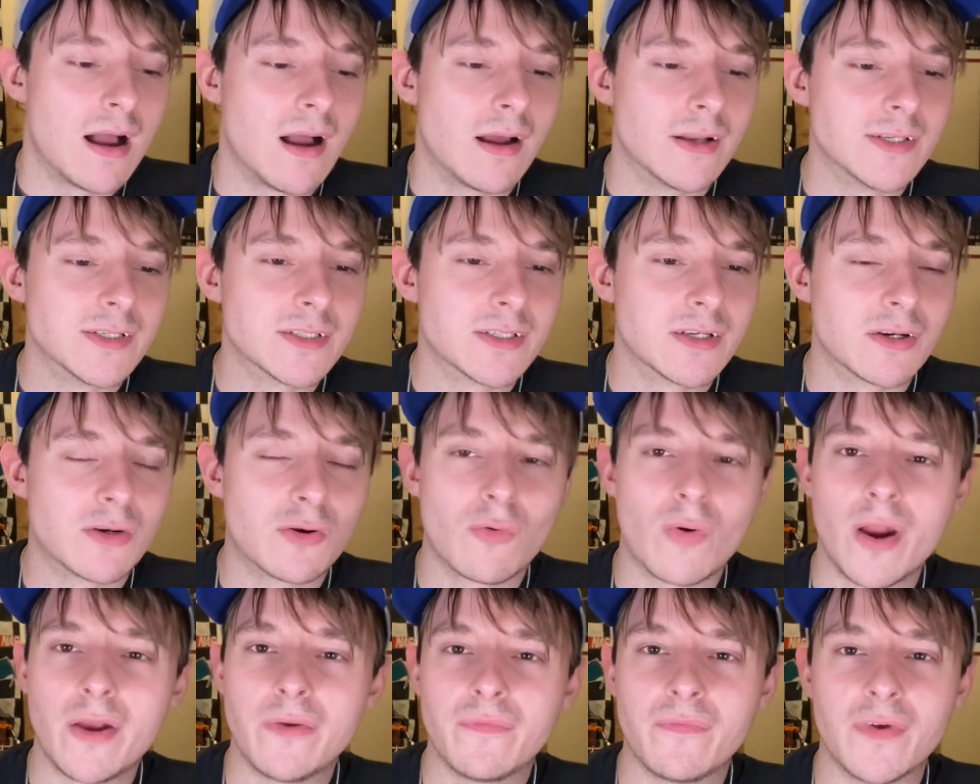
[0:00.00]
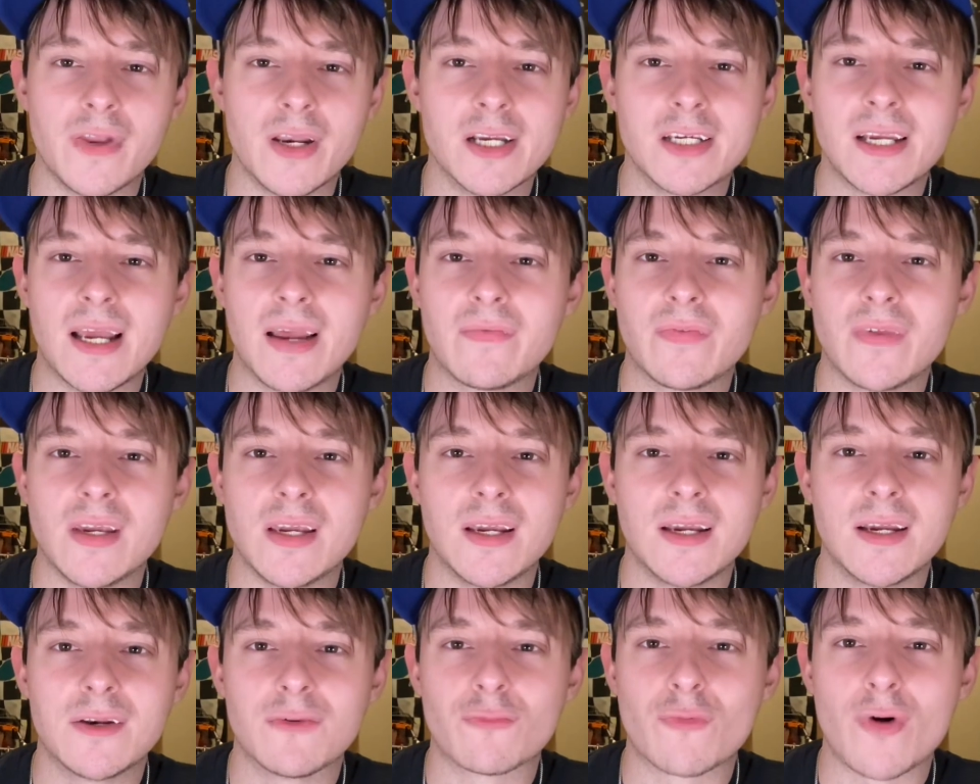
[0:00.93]
Just a great finish at the
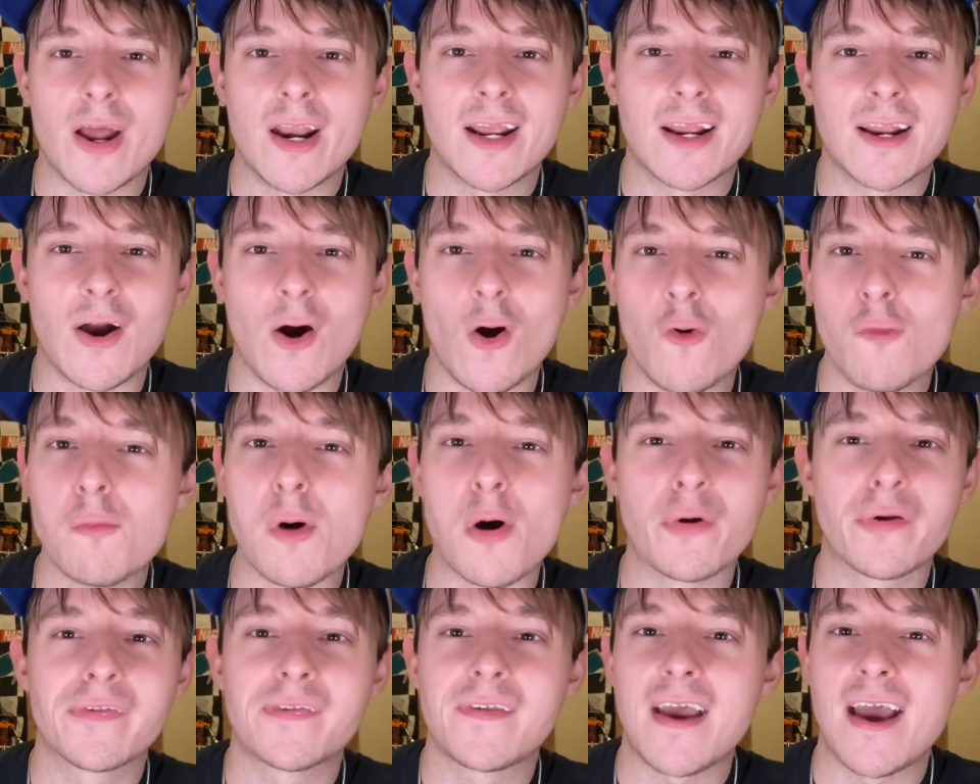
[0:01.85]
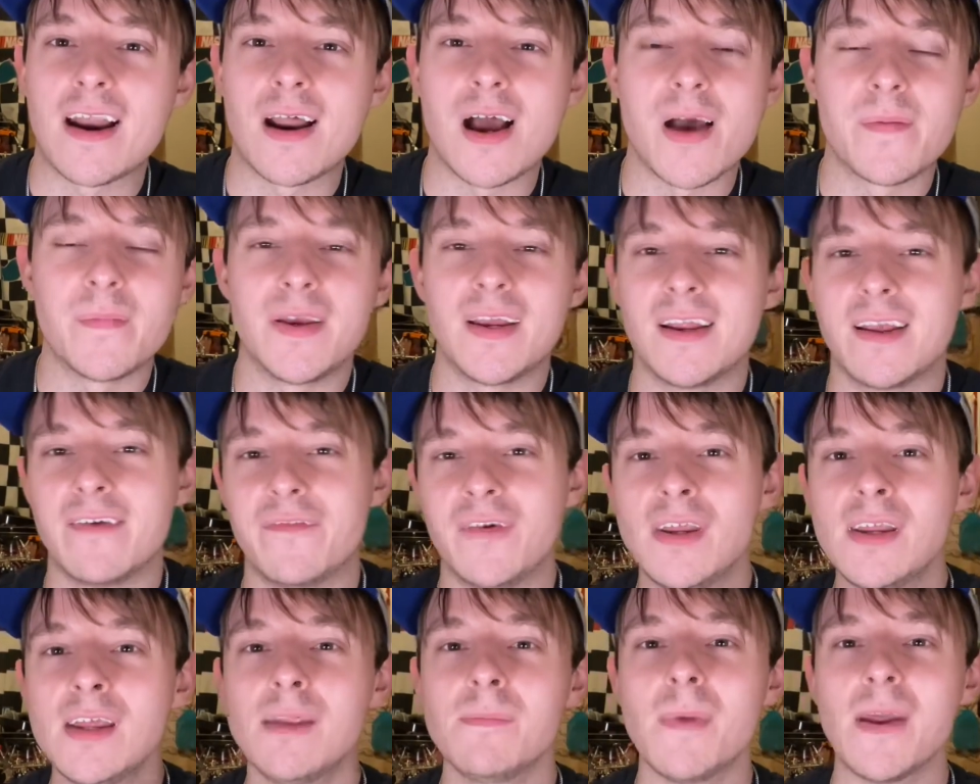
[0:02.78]
end. Reddick almost had, if
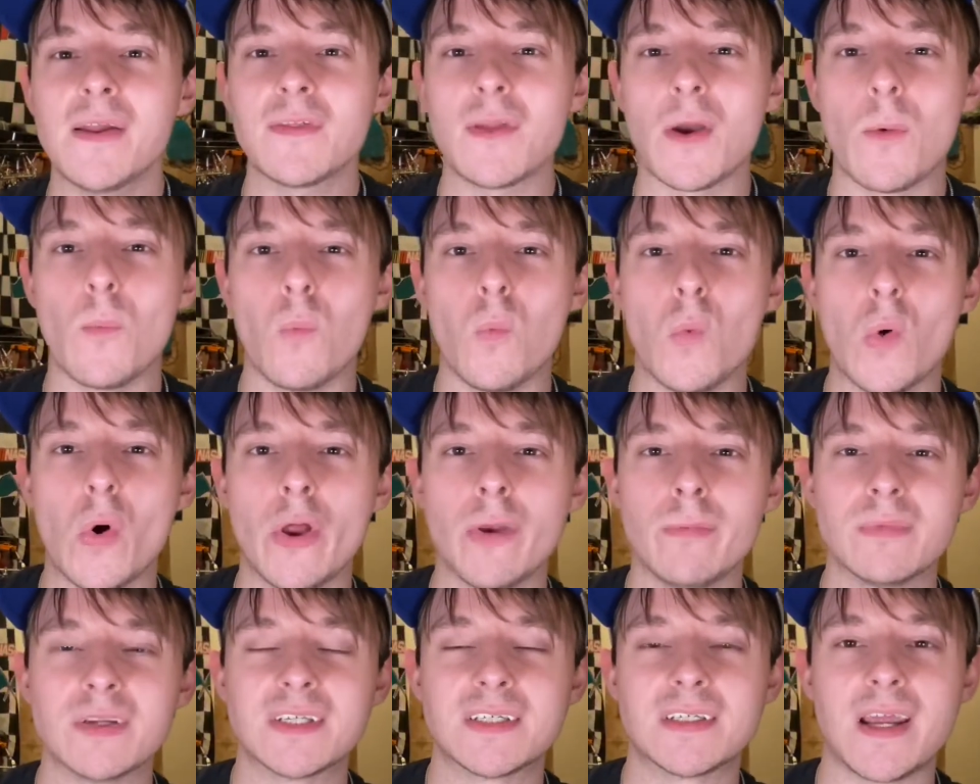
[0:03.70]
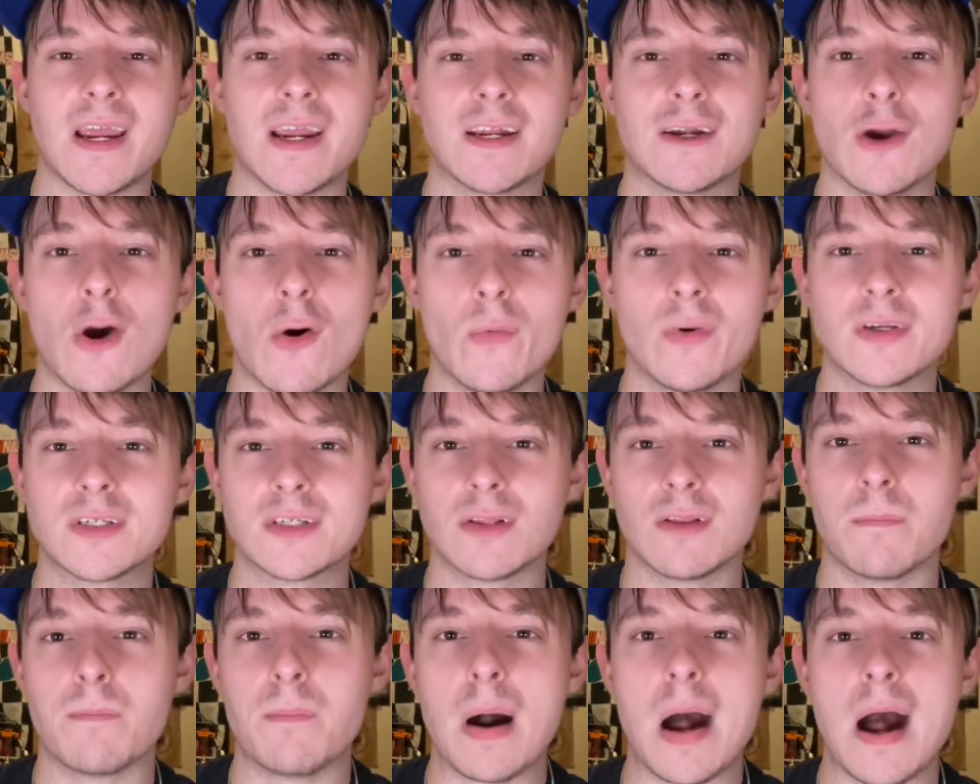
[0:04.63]
he didn't make that one mistake going to
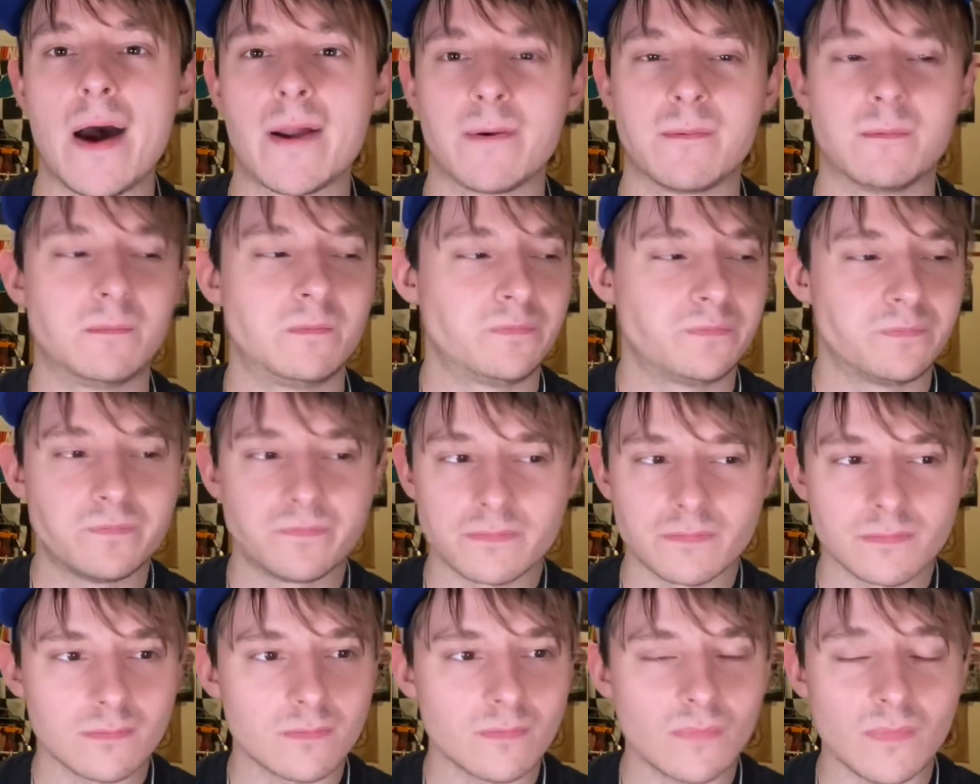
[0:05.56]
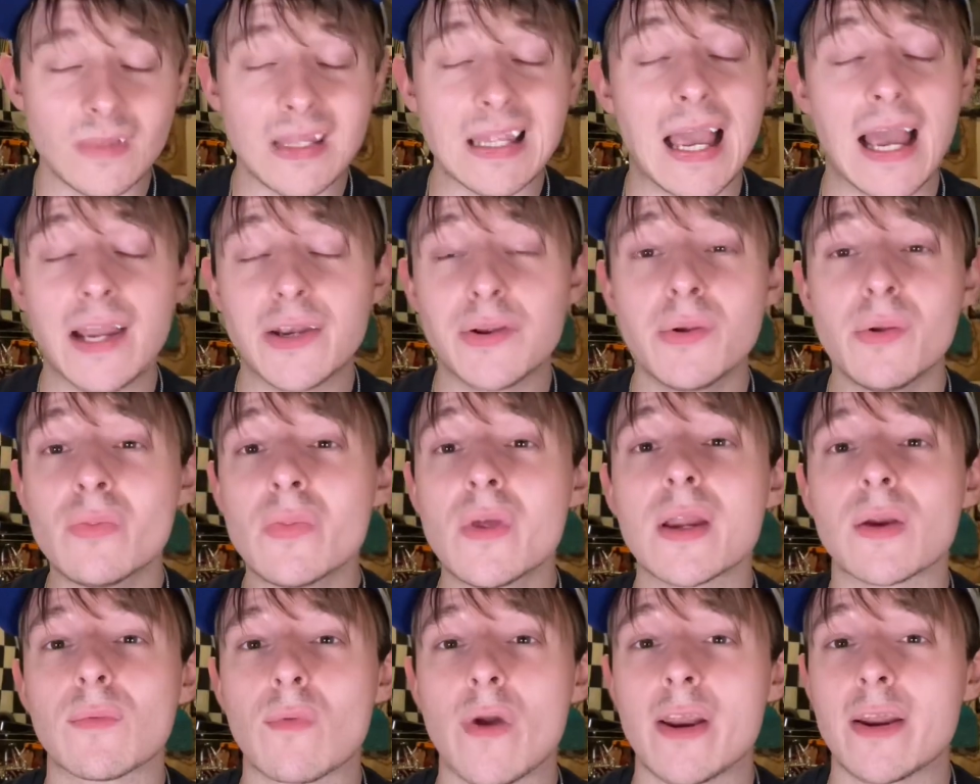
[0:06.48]
the bottom, I do
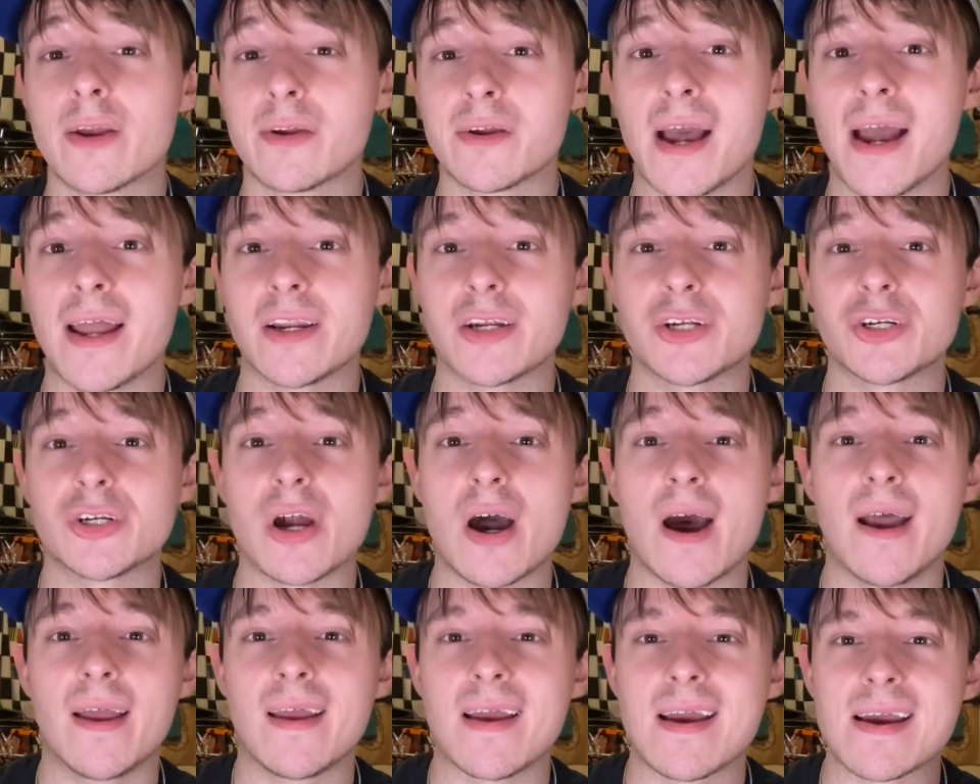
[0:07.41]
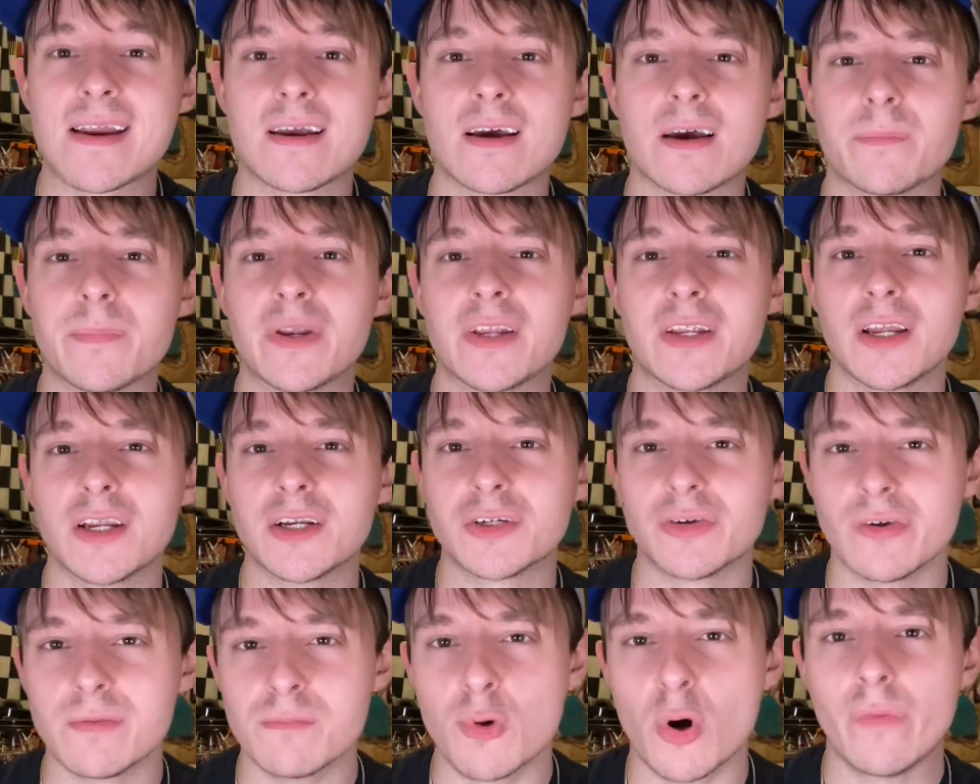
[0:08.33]
think Reddick had a shot at
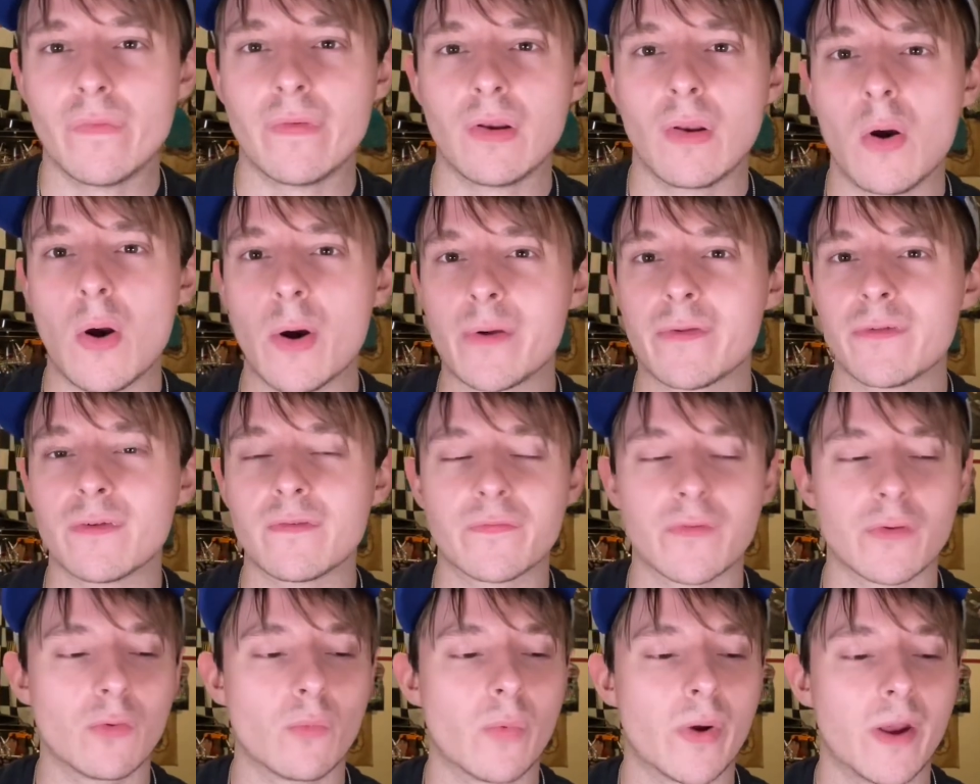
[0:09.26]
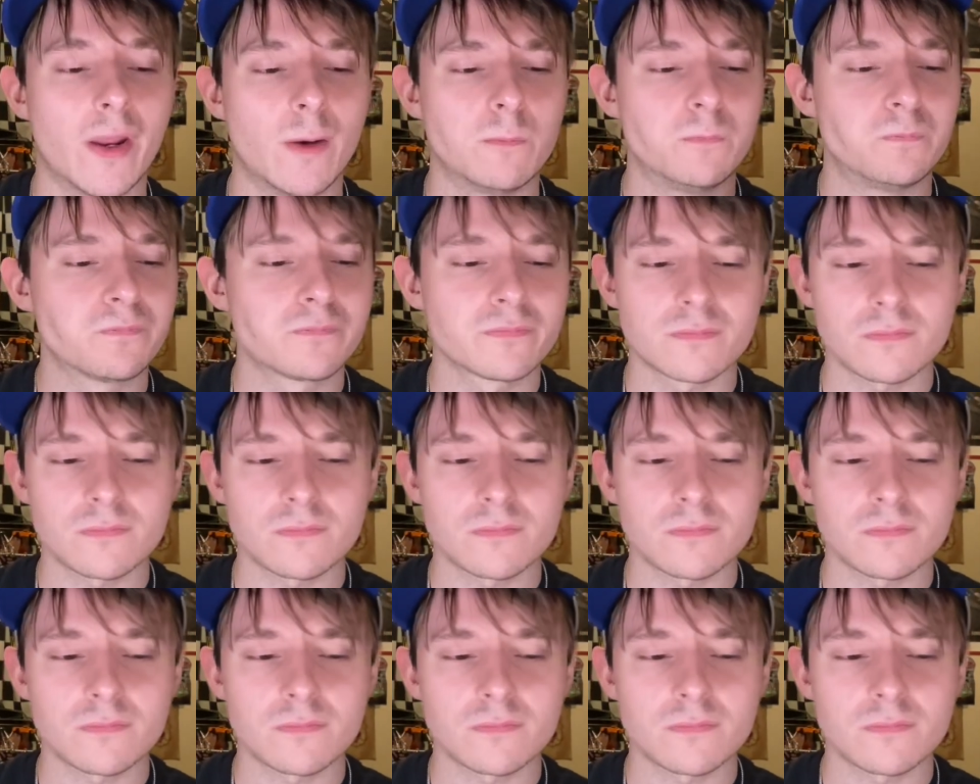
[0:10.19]
potentially moving Larson for the win.